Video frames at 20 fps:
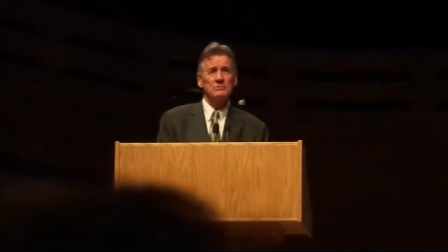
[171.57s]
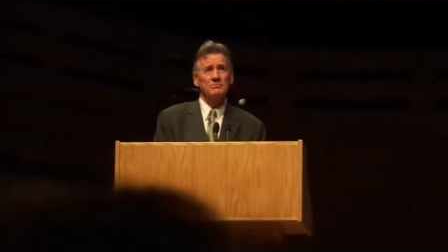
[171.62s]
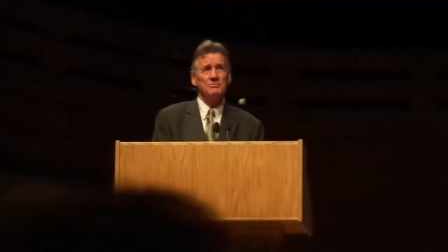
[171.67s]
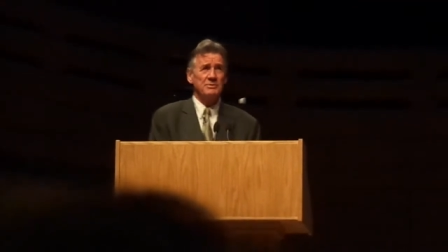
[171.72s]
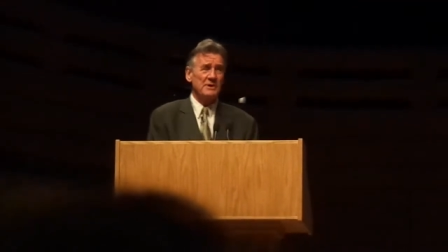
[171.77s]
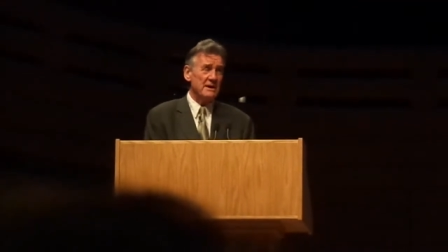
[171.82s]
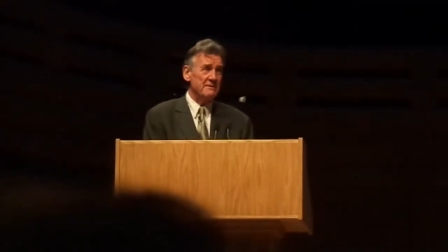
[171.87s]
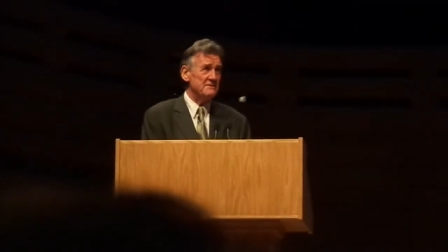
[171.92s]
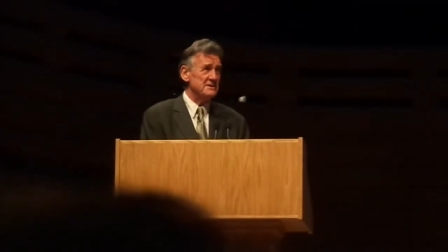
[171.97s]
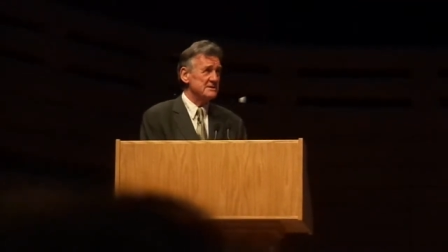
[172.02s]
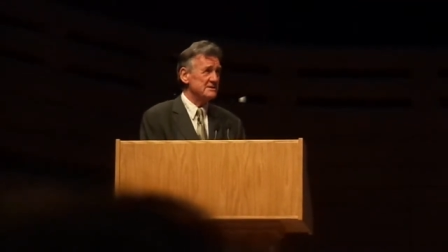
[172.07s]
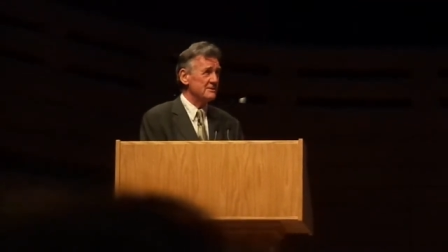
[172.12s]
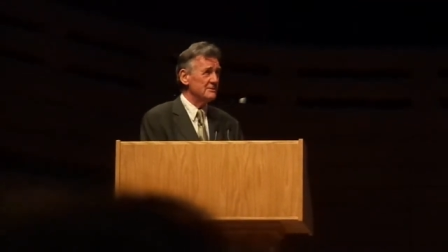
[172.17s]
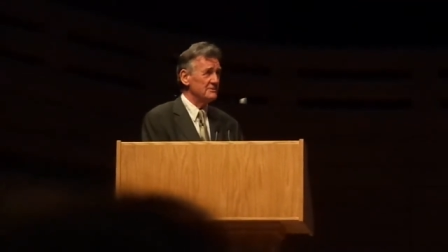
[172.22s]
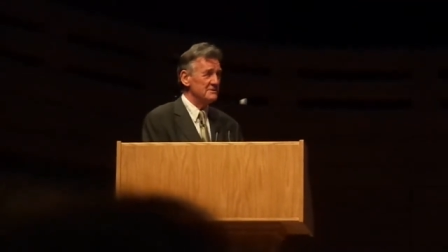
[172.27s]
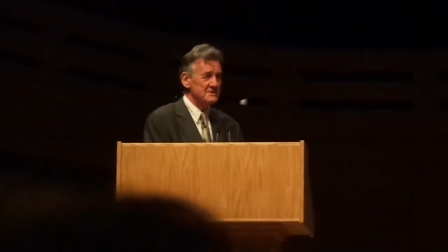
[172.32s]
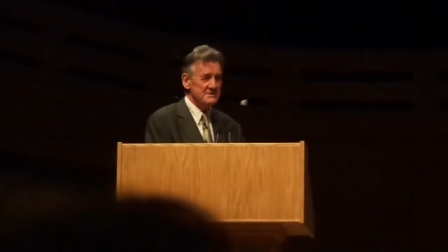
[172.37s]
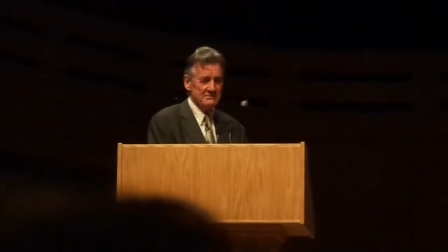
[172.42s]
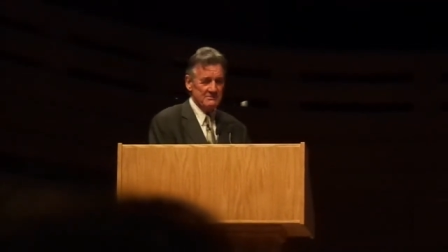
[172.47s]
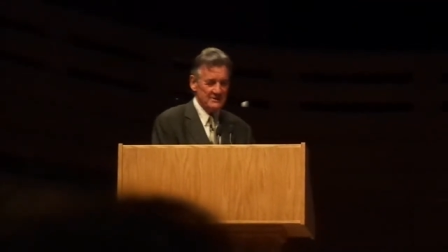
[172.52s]
private school
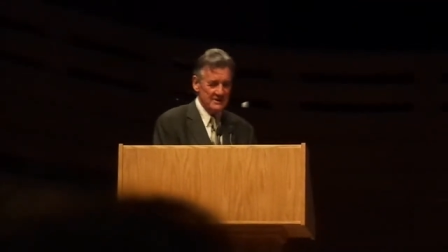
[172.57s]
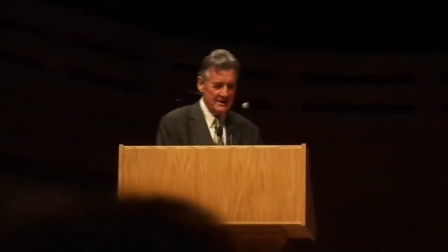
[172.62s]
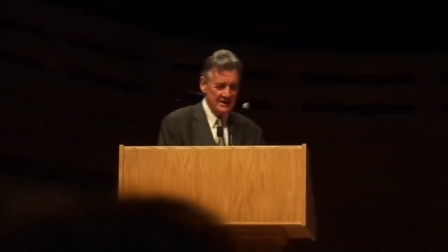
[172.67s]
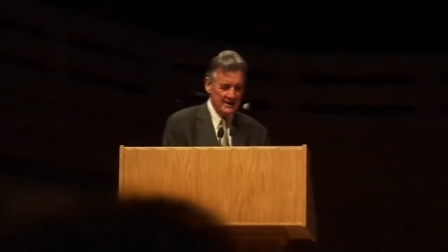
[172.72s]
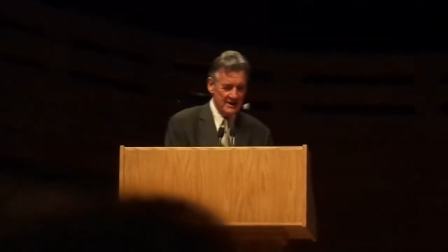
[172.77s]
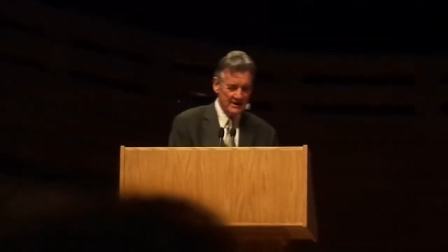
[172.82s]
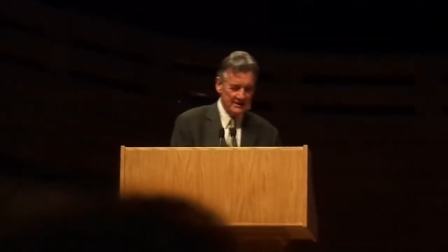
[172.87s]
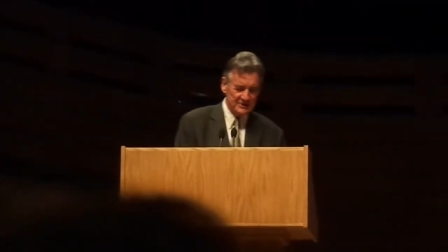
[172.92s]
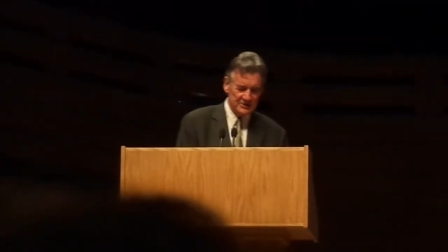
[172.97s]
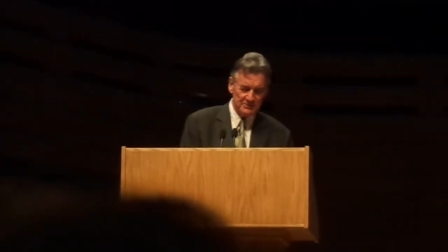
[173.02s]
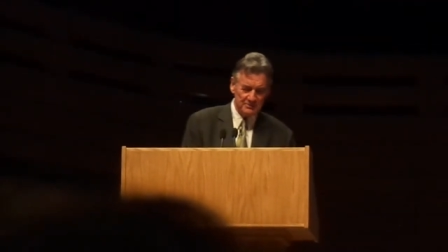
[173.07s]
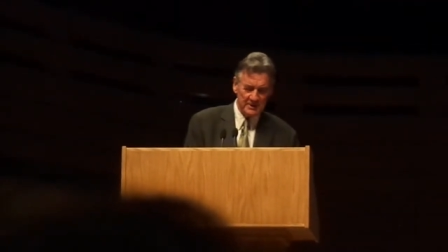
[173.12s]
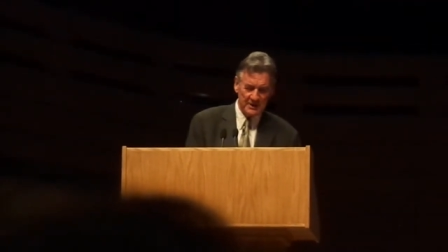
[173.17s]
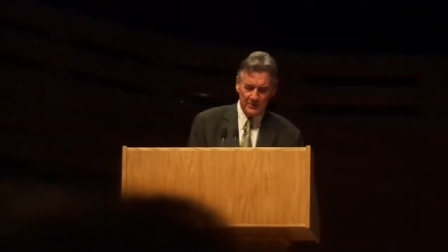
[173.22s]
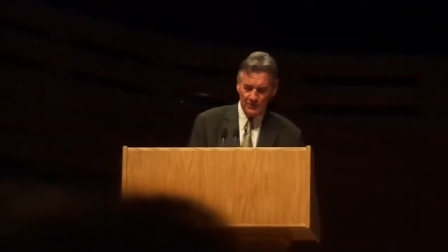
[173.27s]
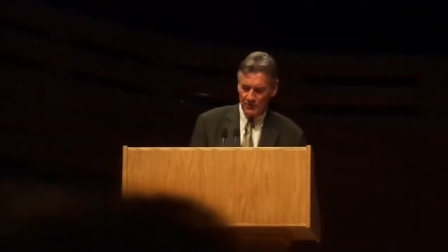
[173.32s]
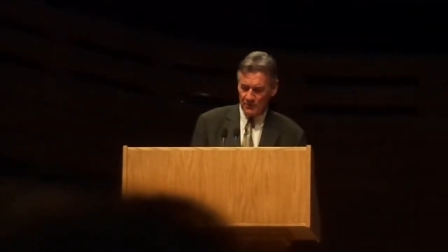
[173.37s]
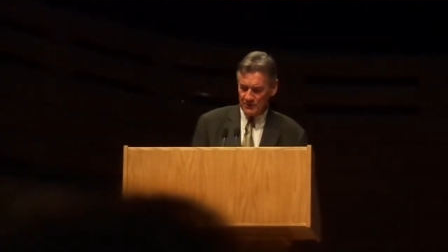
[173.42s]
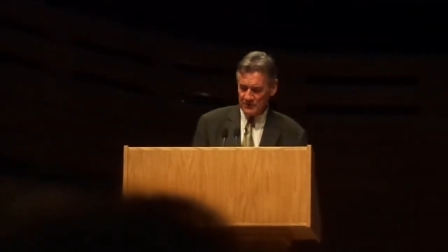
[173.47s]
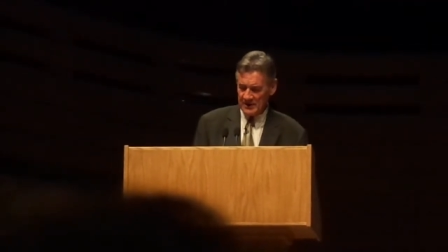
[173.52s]
as it should be
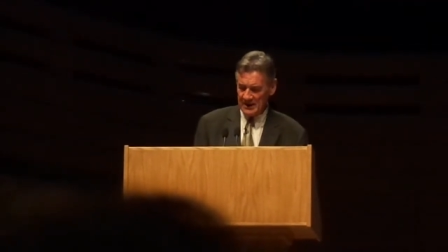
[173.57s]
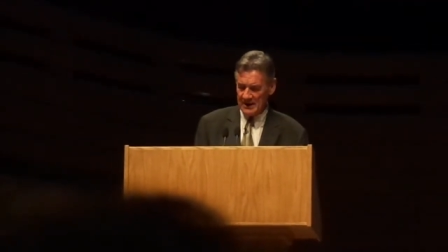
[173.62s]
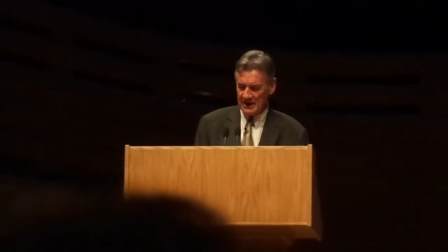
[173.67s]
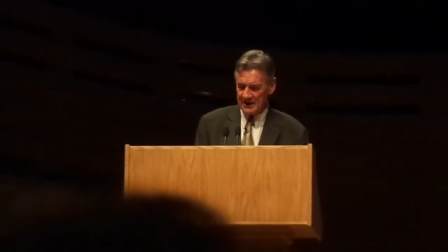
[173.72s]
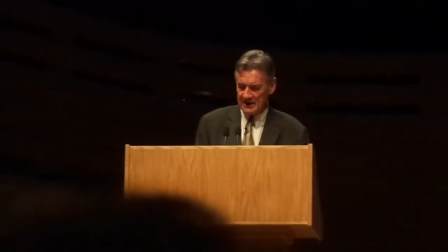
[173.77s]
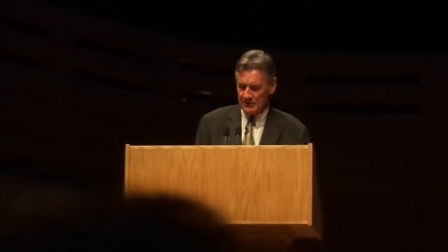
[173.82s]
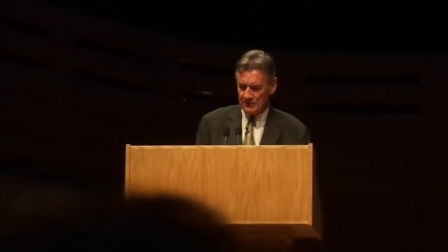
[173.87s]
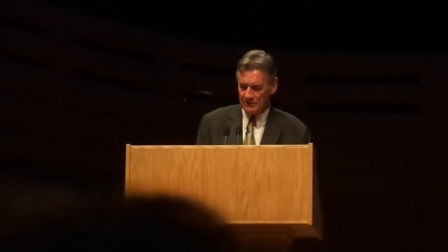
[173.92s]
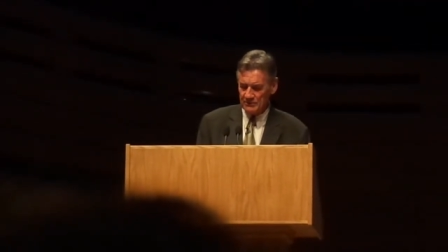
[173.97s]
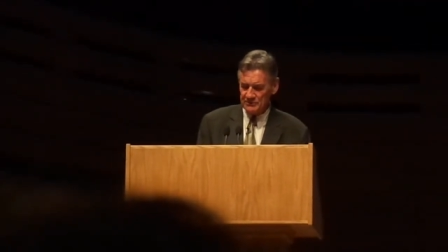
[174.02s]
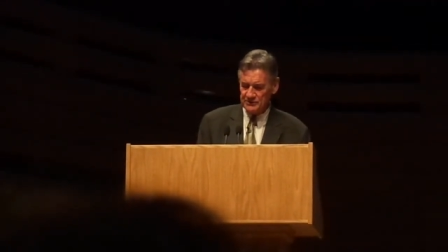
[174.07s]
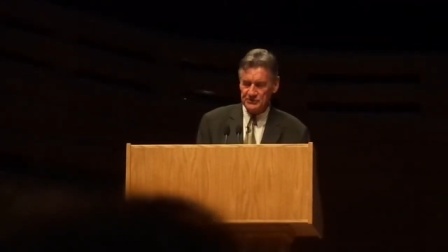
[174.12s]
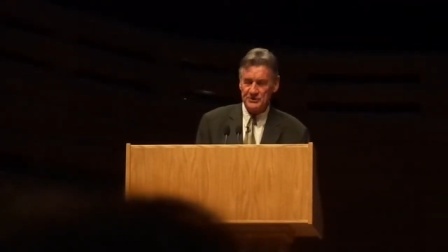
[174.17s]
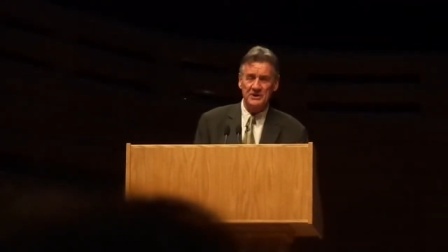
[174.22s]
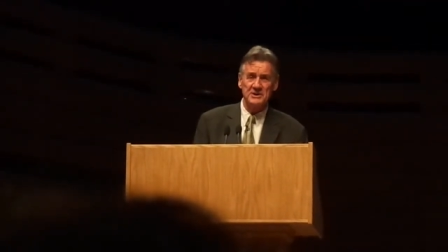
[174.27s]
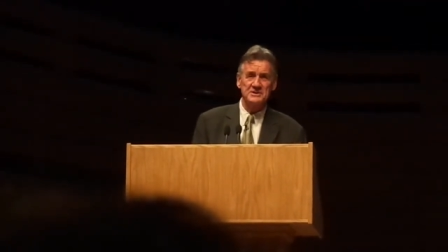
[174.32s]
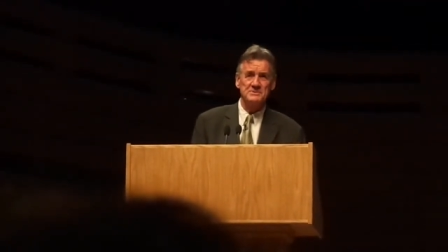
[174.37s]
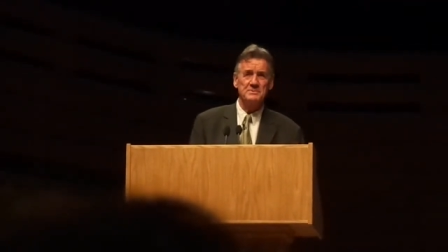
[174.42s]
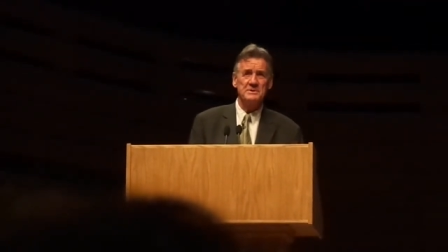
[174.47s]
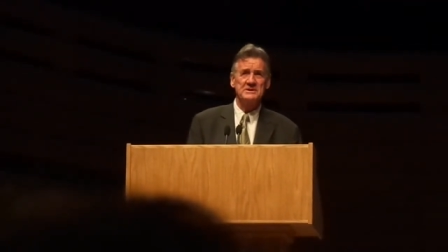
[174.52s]
called really, called
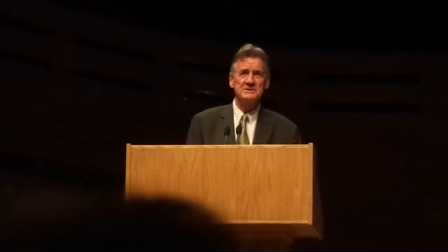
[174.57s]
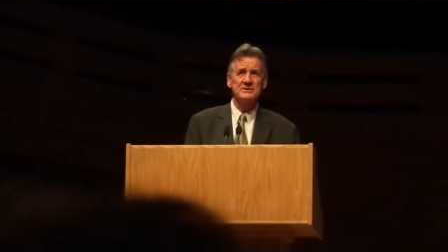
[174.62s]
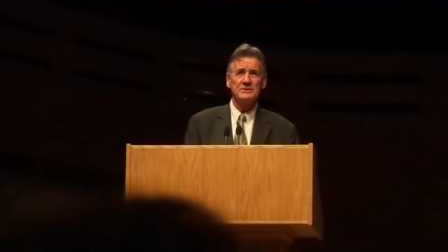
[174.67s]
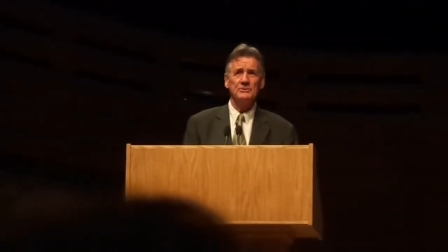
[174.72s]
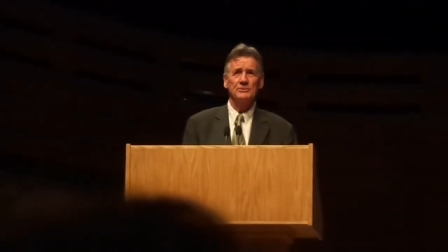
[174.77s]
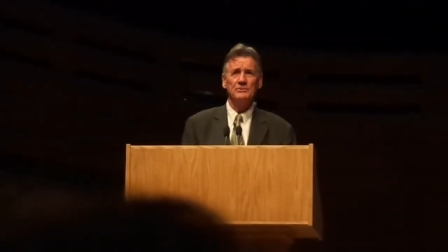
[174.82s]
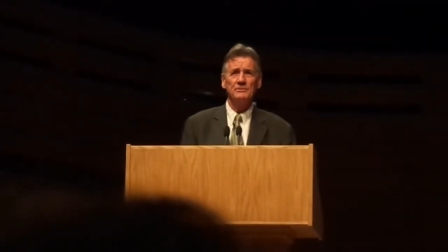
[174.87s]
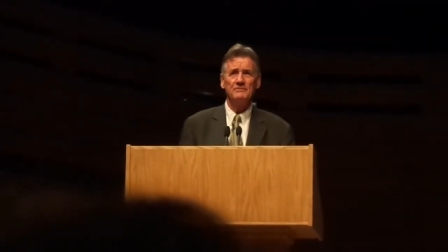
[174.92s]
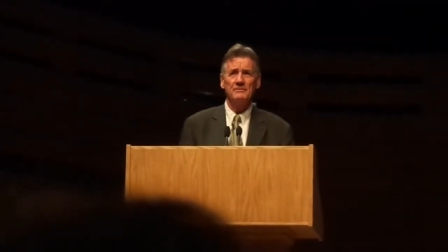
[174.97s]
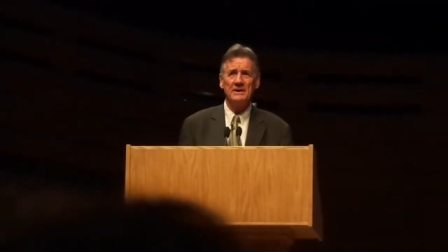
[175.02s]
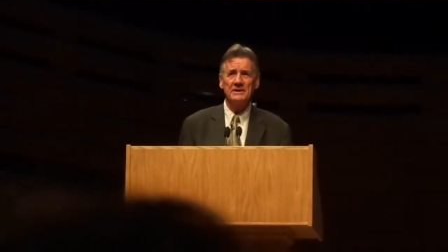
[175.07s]
Shrewsbury School.